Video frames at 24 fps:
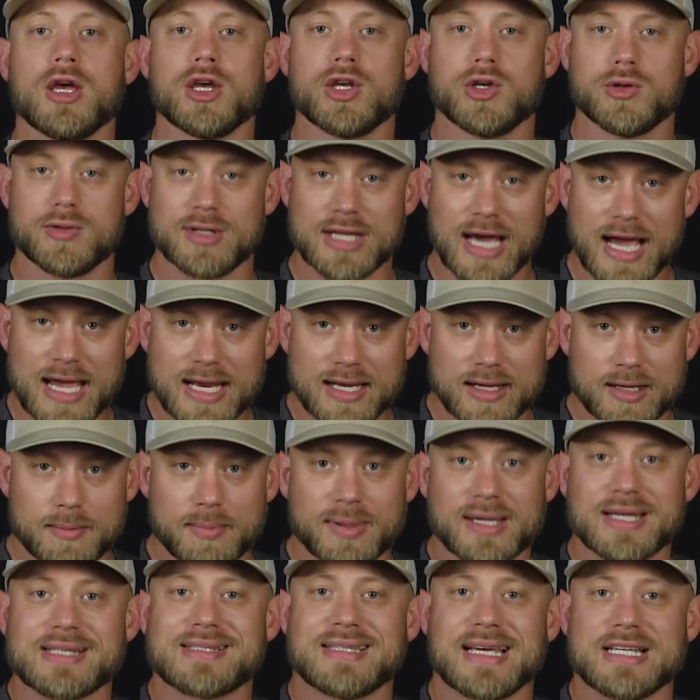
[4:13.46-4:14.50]
United
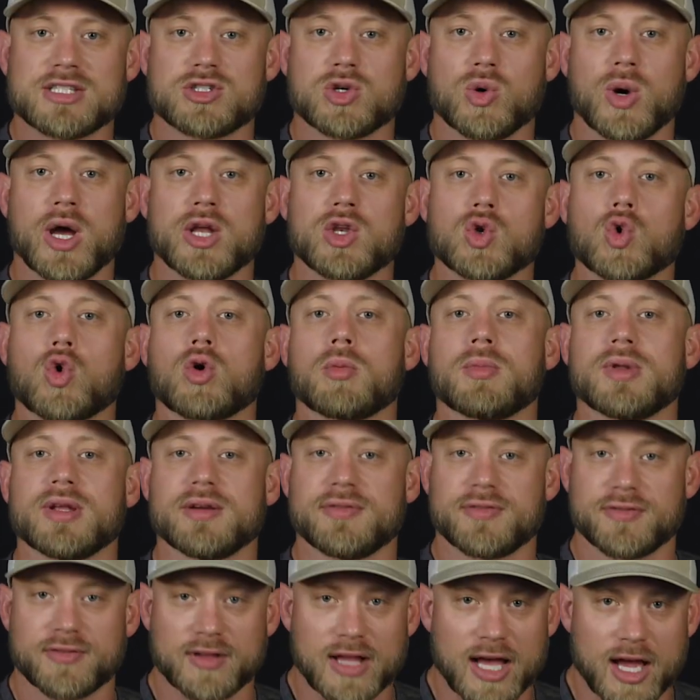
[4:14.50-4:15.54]
because that's who I normally
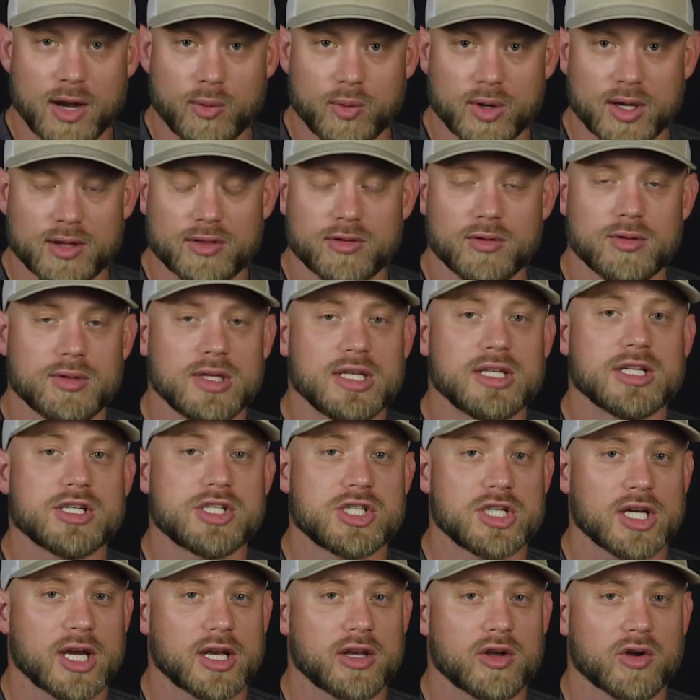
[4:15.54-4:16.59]
fly with. You need to
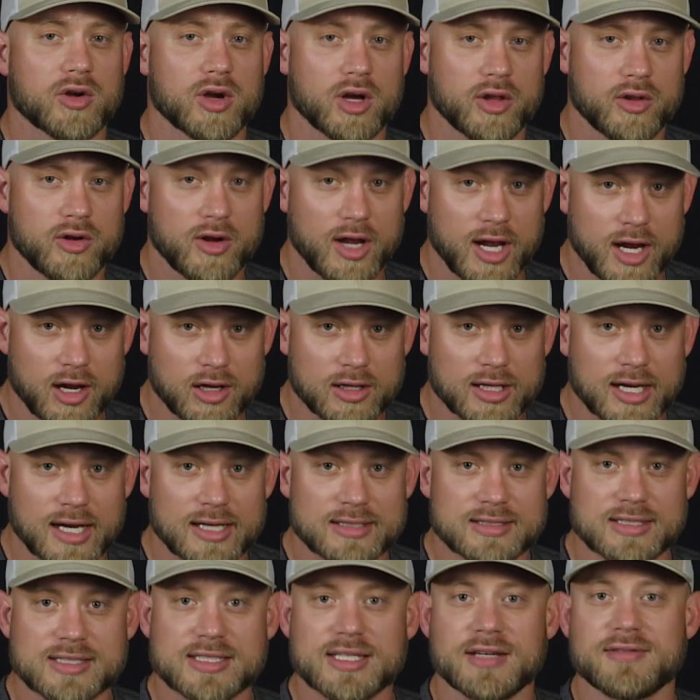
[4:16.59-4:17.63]
check your other
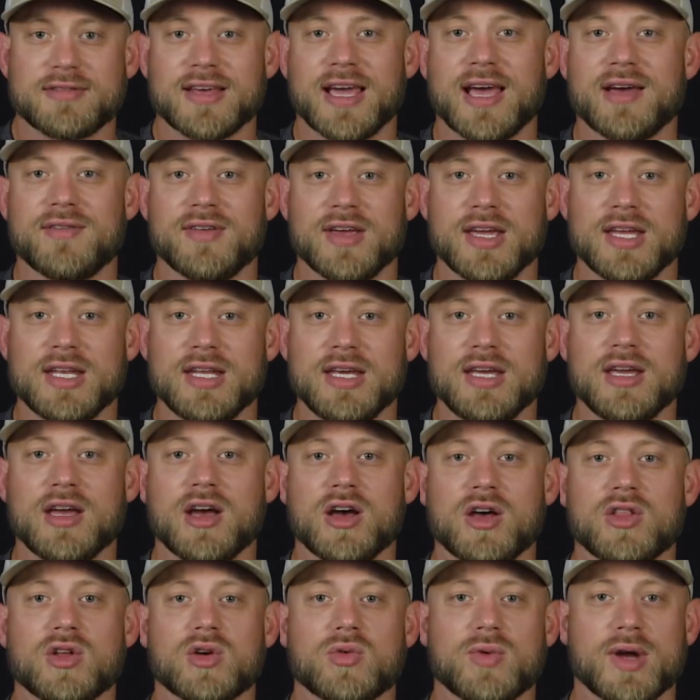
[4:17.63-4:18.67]
airlines to see if they have any
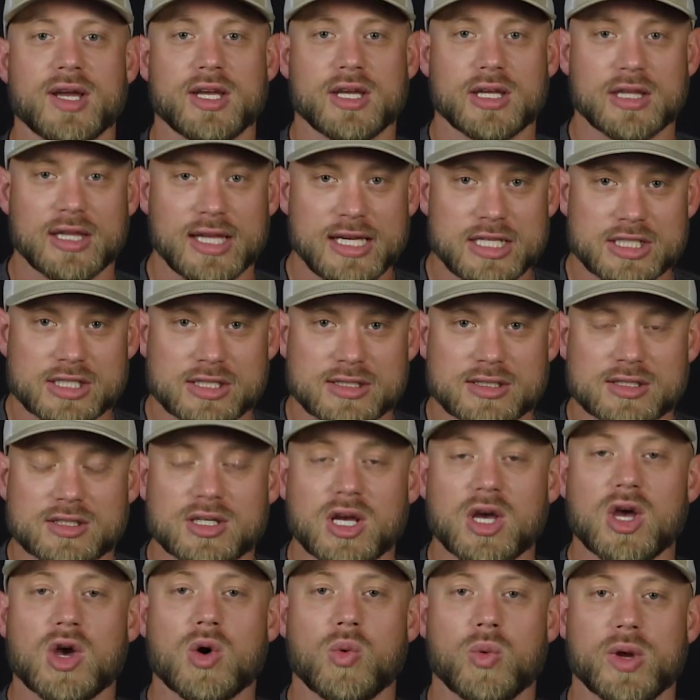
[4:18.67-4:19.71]
other regulations
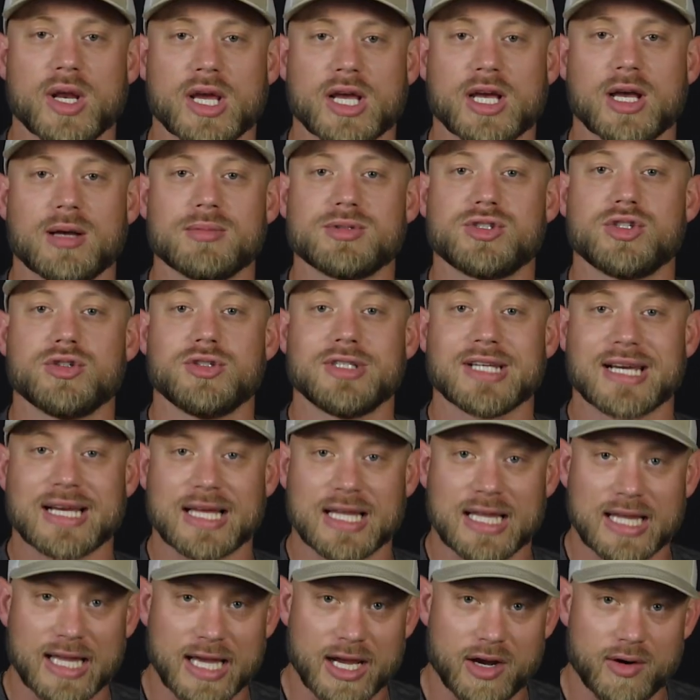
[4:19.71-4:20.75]
when it comes to
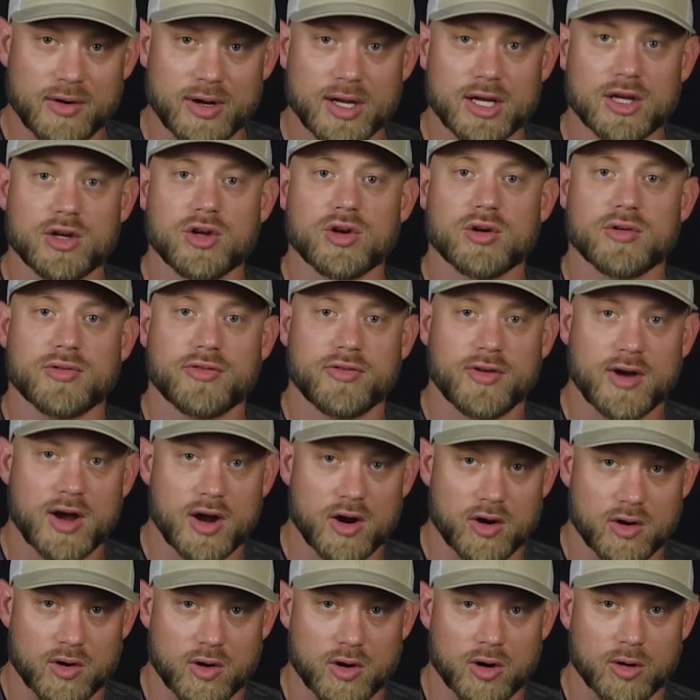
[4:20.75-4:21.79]
declaring your
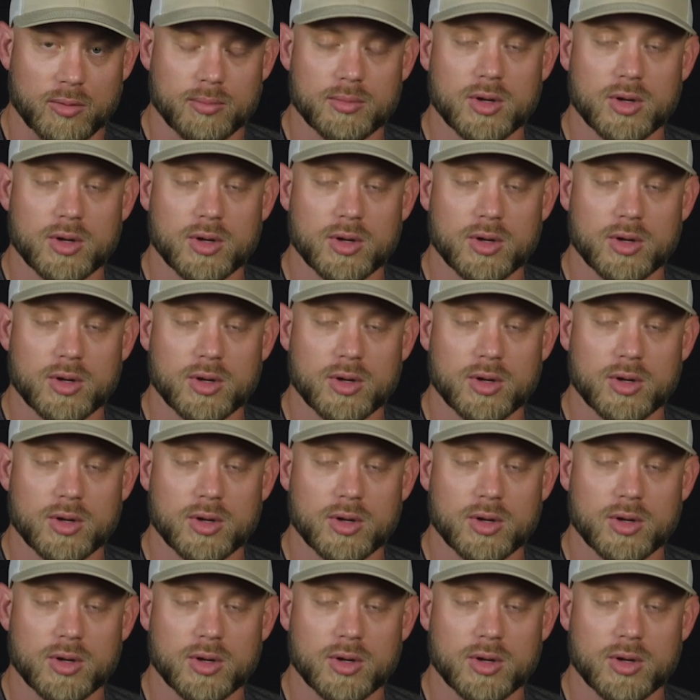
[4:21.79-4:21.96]
firearm.